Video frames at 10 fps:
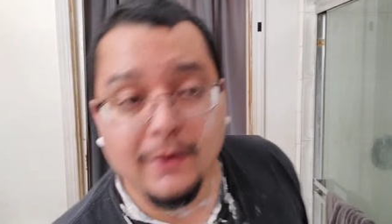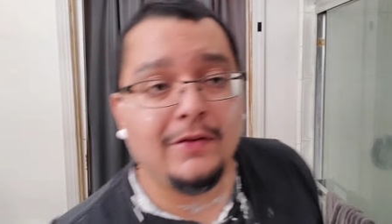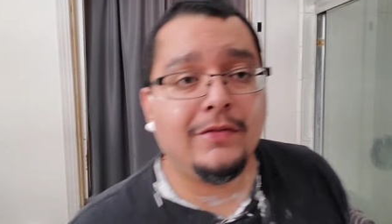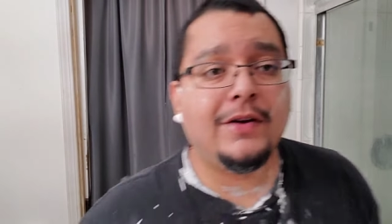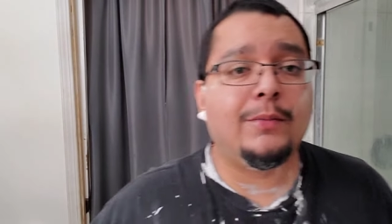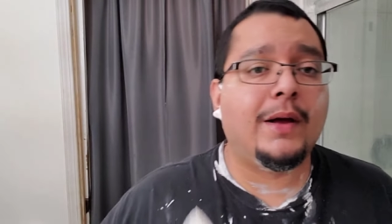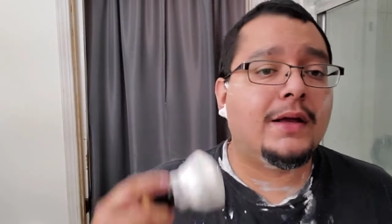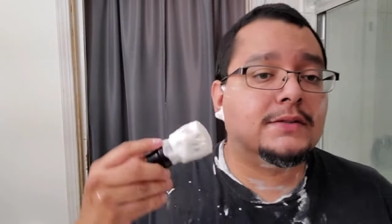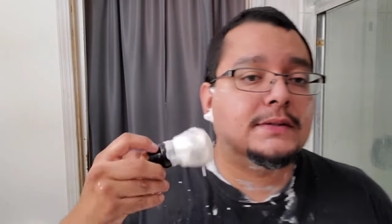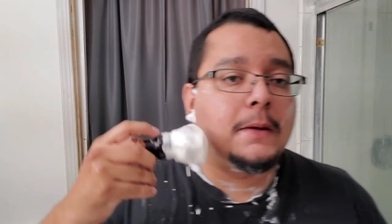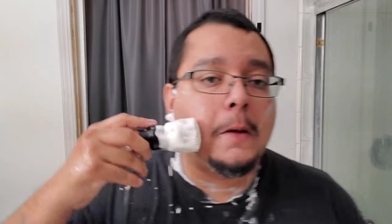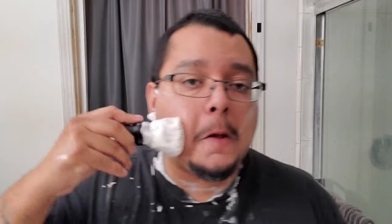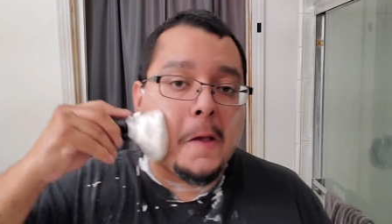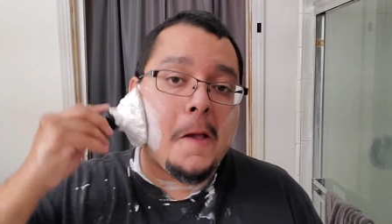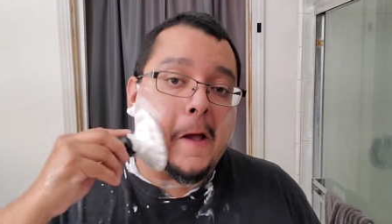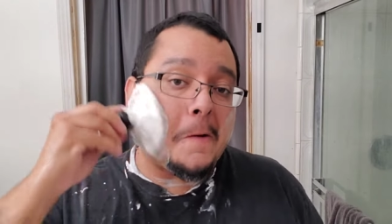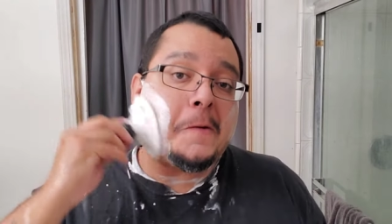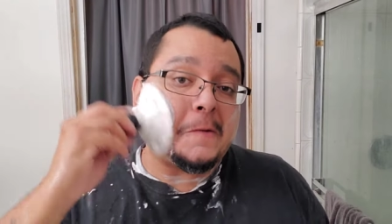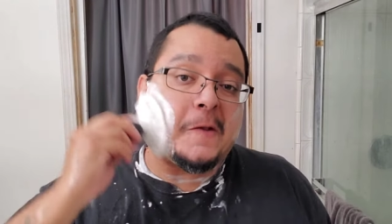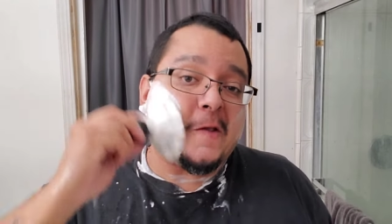third and final pass. I
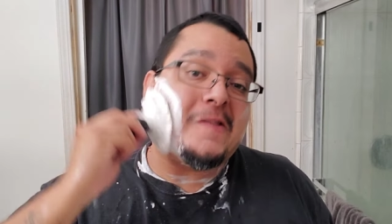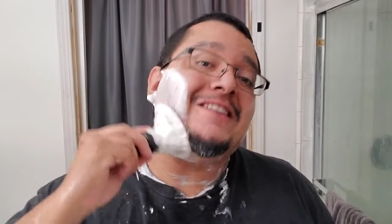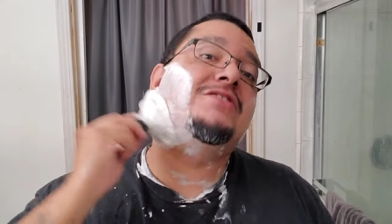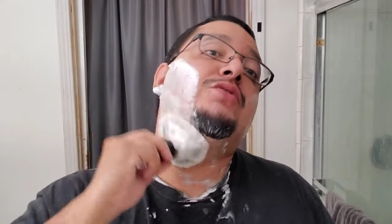will say this